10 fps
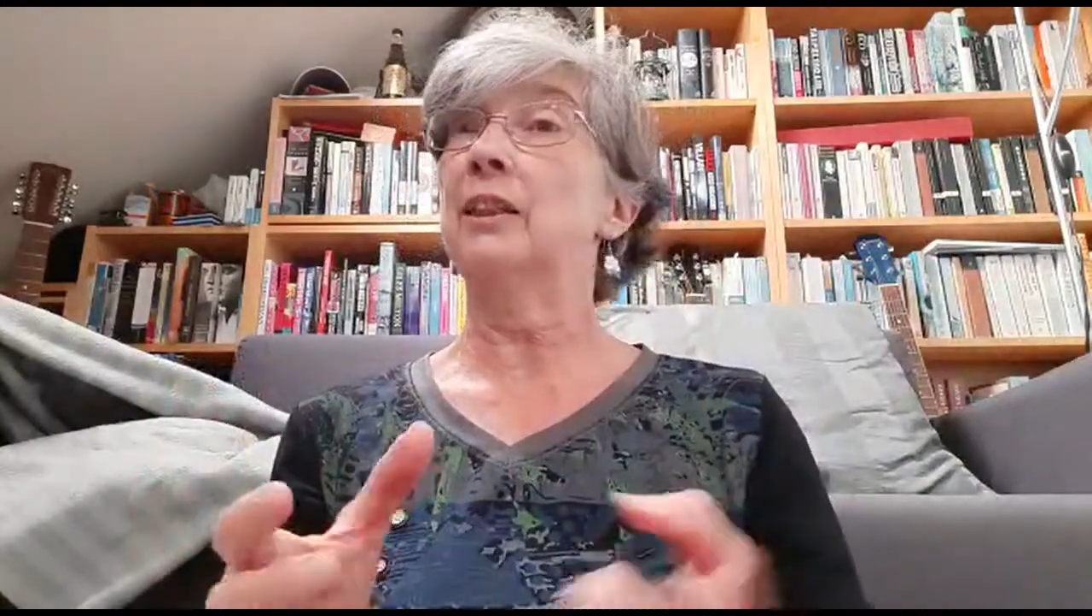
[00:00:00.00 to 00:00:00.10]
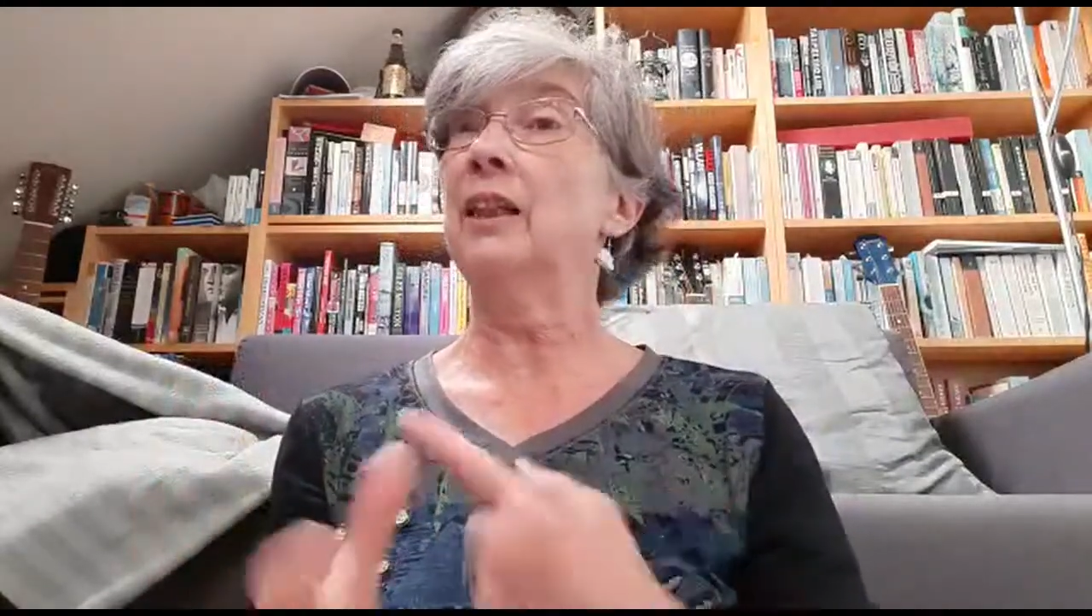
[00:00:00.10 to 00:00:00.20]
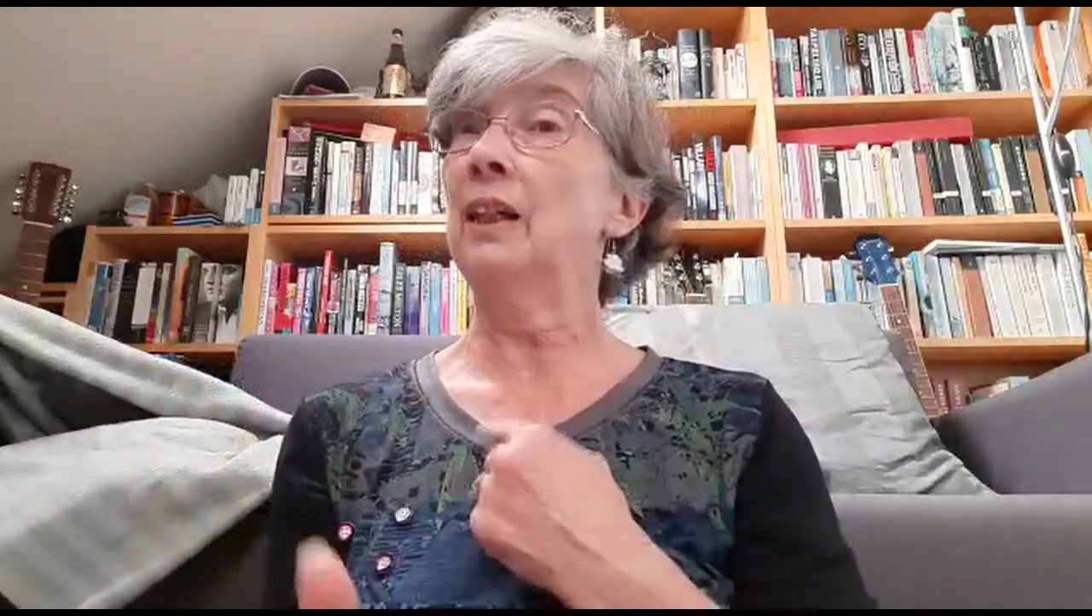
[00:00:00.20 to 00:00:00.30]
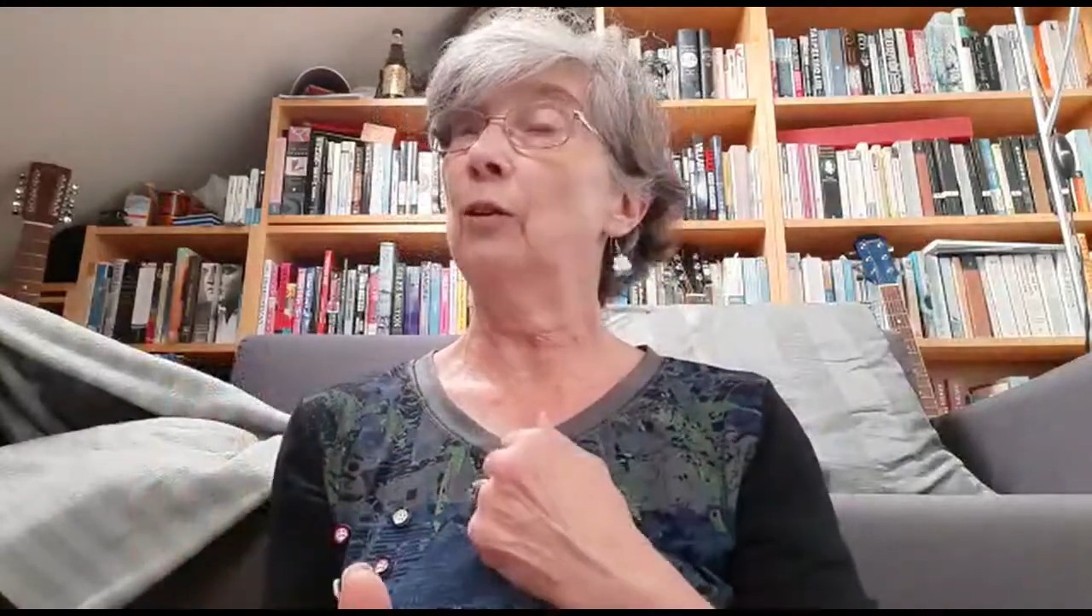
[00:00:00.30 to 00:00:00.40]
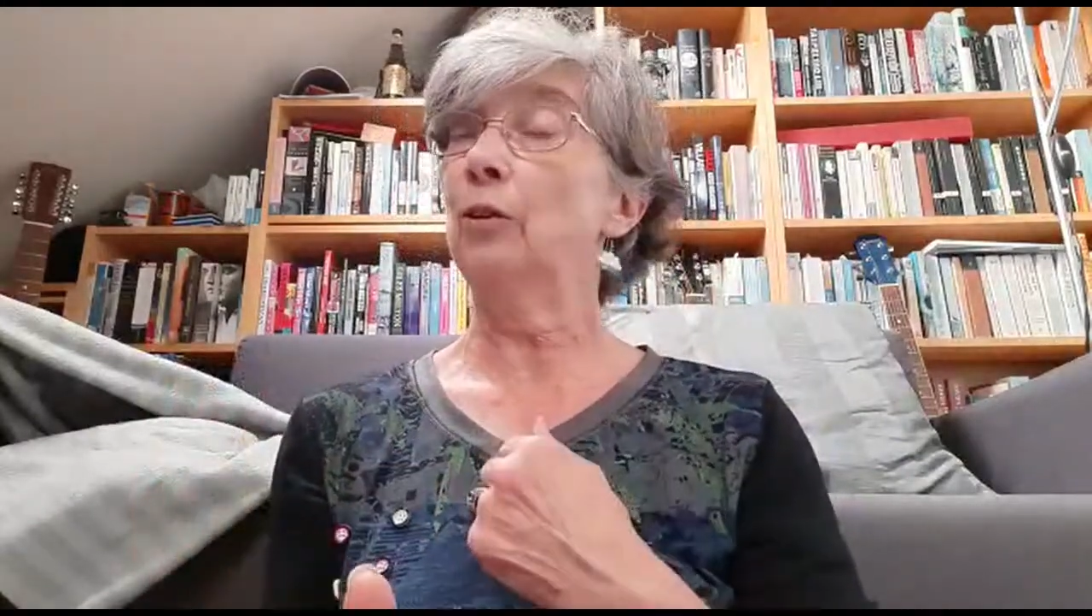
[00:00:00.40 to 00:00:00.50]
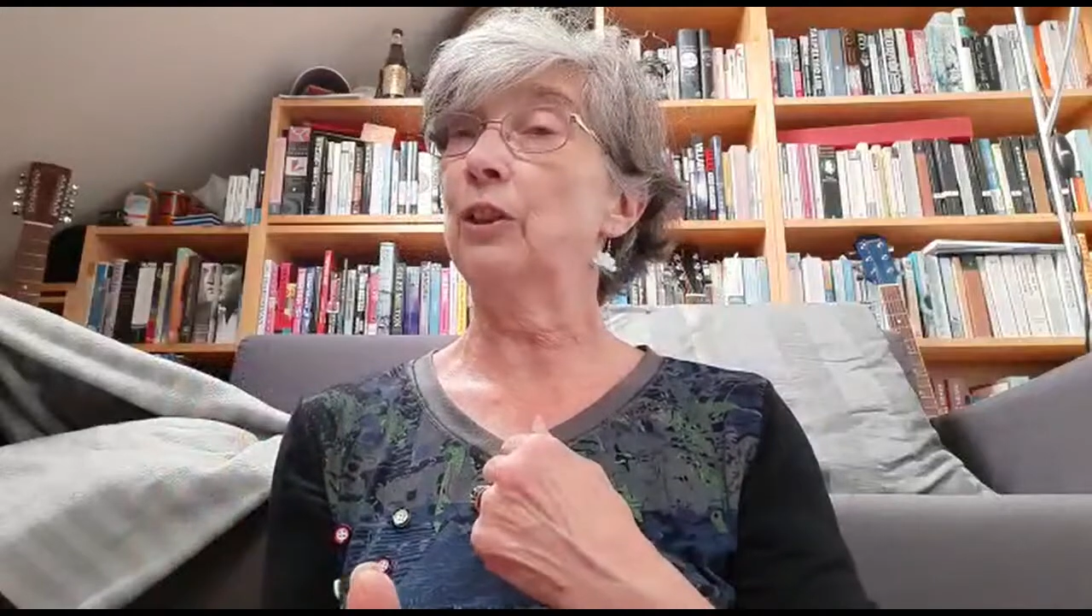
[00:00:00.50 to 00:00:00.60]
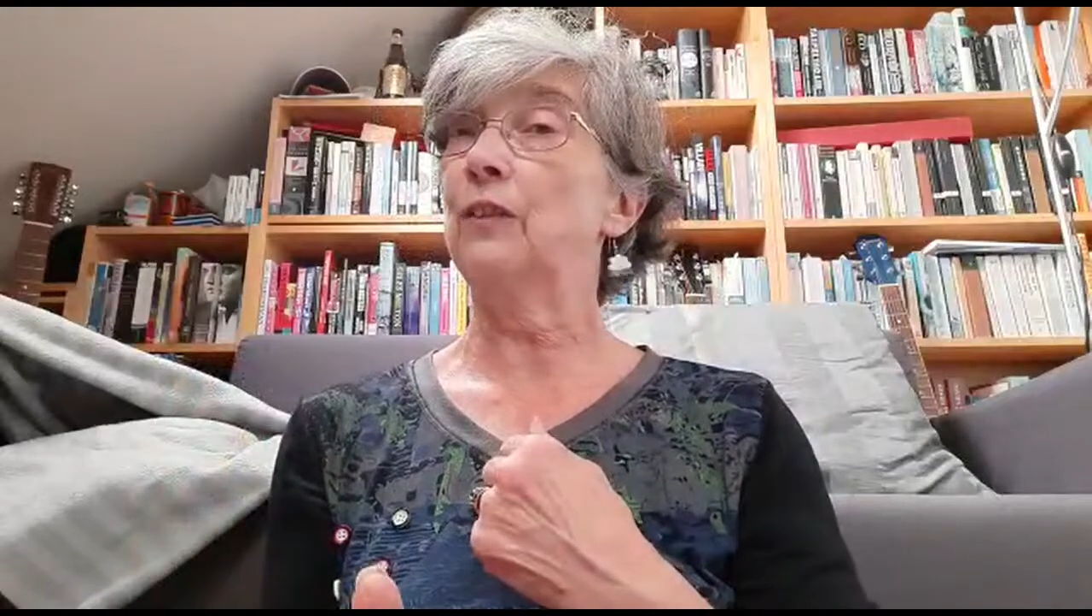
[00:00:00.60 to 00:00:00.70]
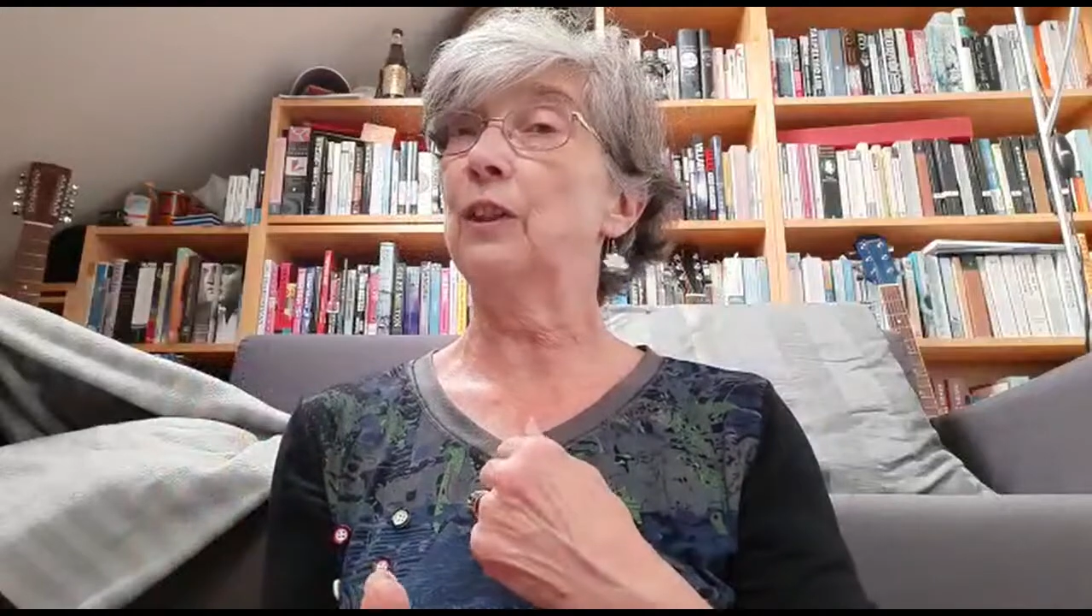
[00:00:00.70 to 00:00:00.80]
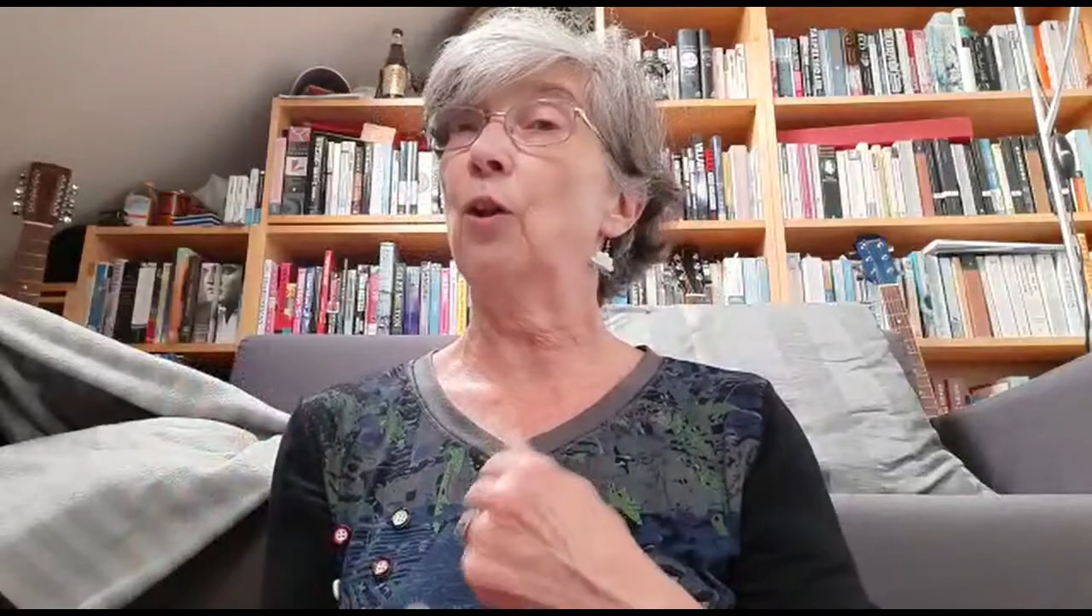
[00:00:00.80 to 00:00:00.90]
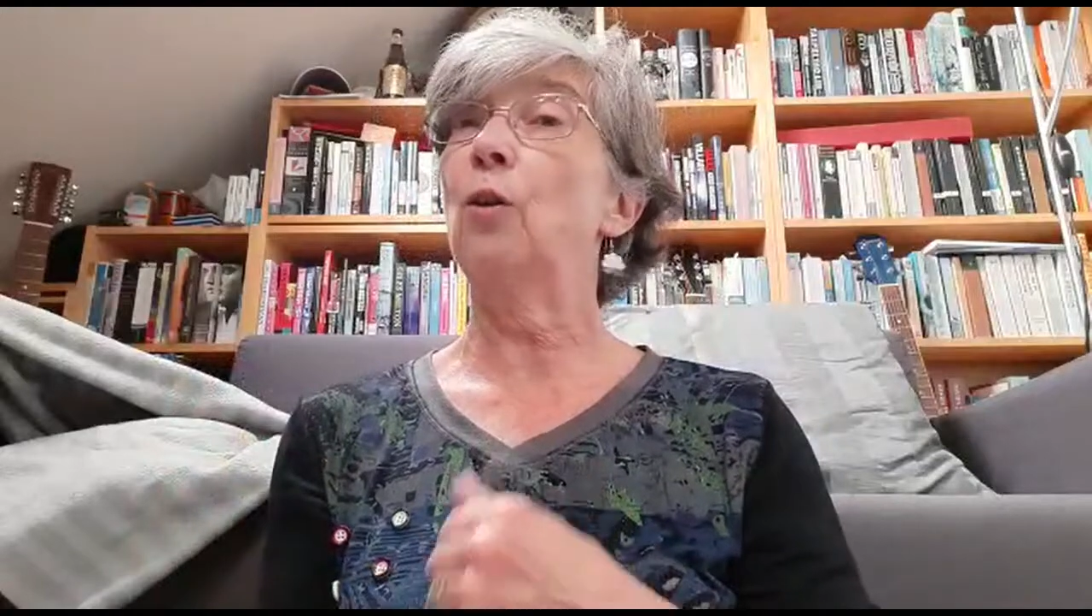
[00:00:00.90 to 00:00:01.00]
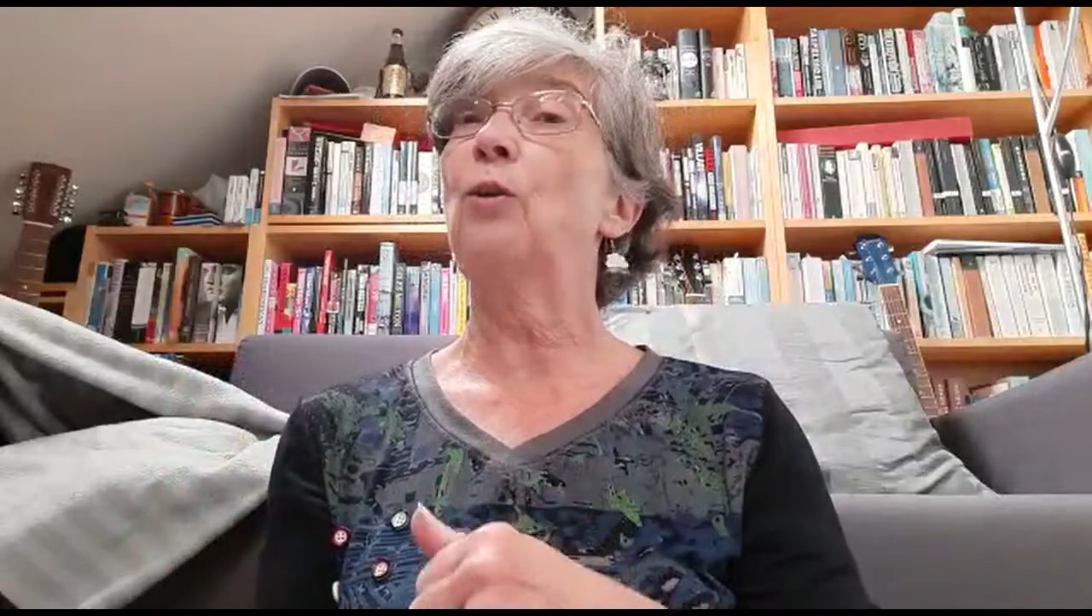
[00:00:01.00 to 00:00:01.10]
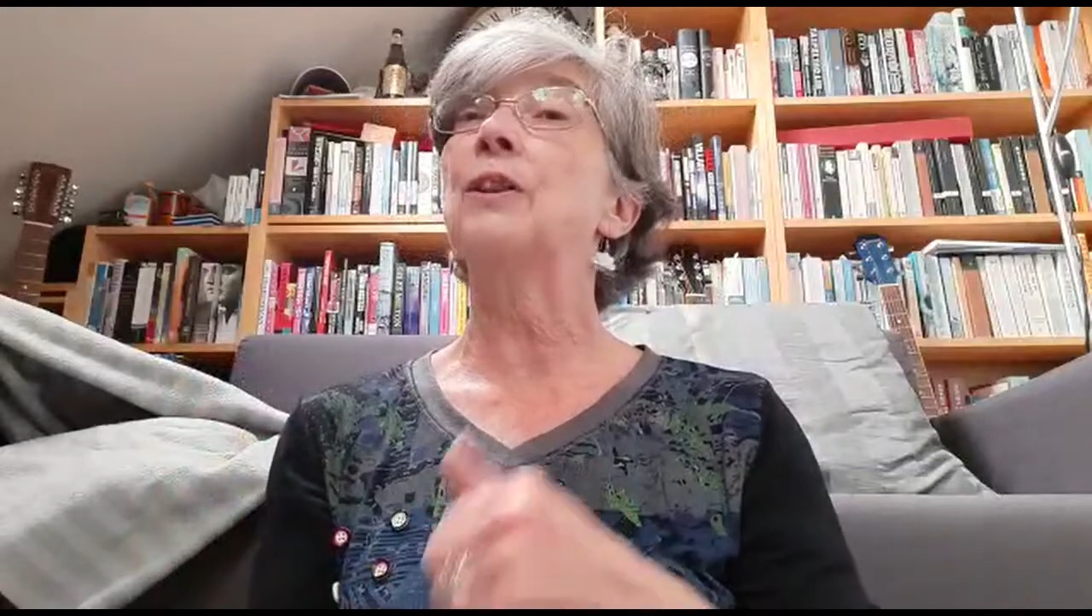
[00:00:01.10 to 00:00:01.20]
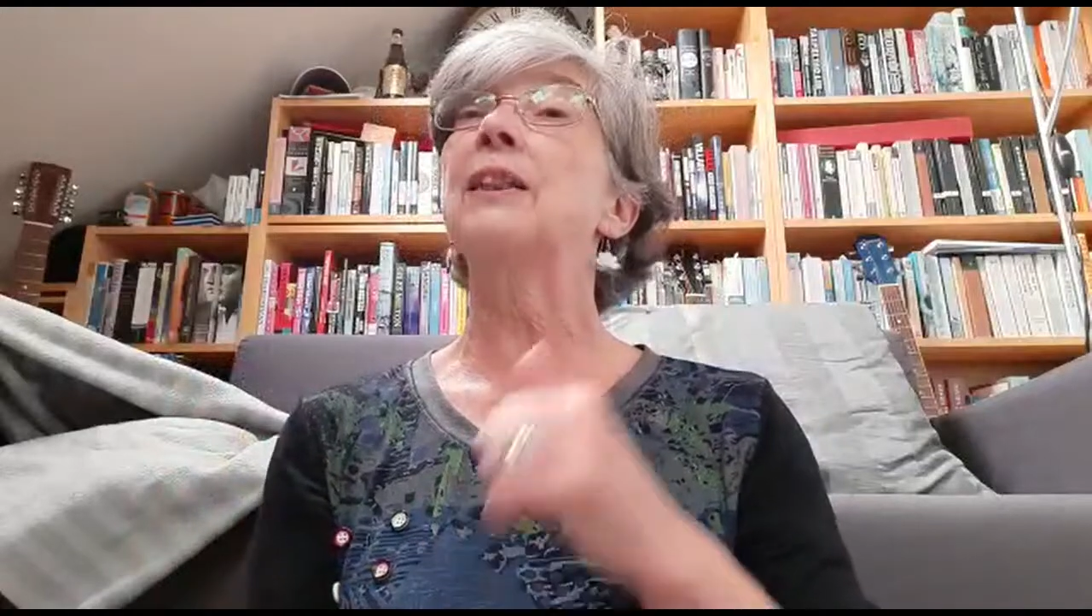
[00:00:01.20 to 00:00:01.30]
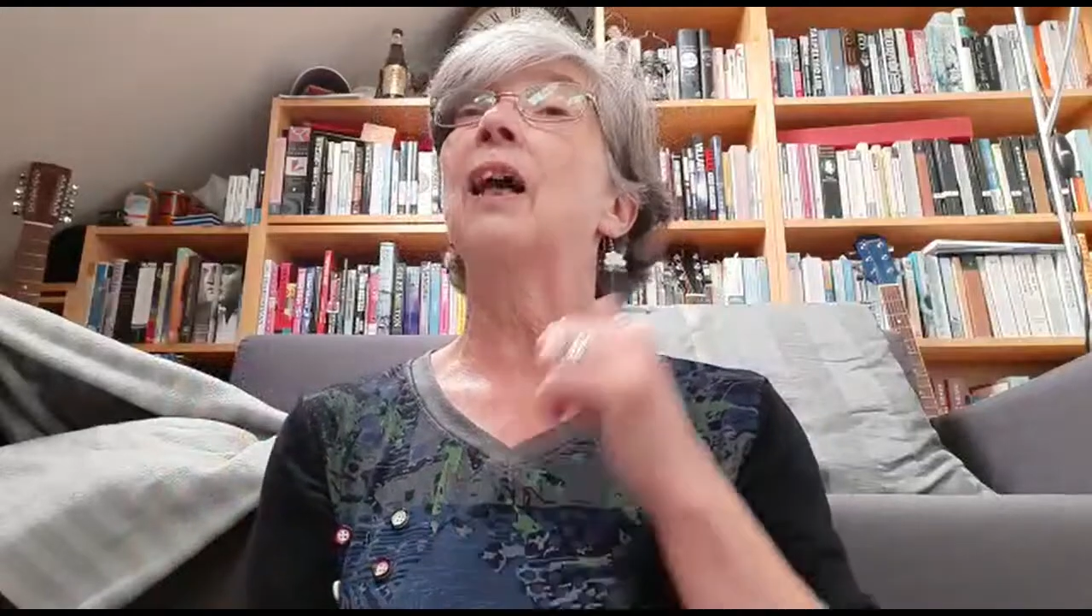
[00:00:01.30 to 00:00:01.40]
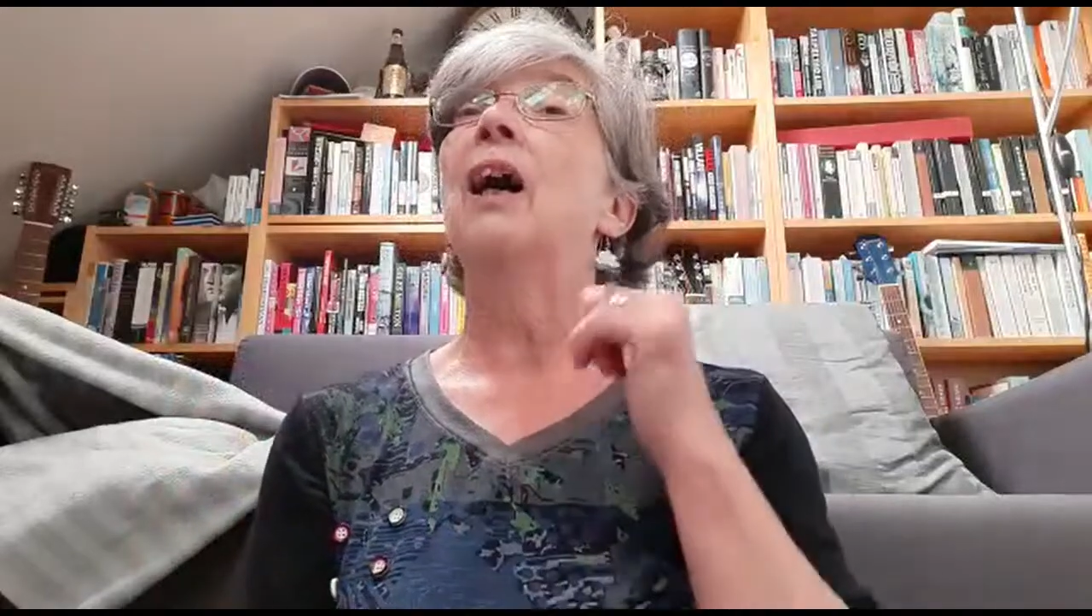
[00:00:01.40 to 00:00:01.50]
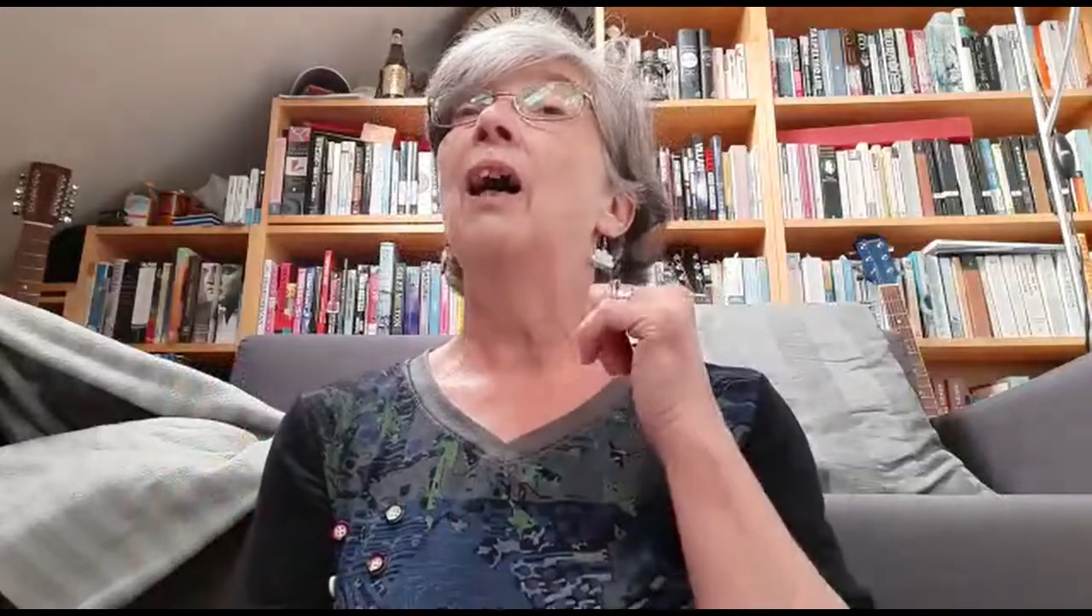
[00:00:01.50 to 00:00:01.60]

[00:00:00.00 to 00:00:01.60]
sang lots of songs,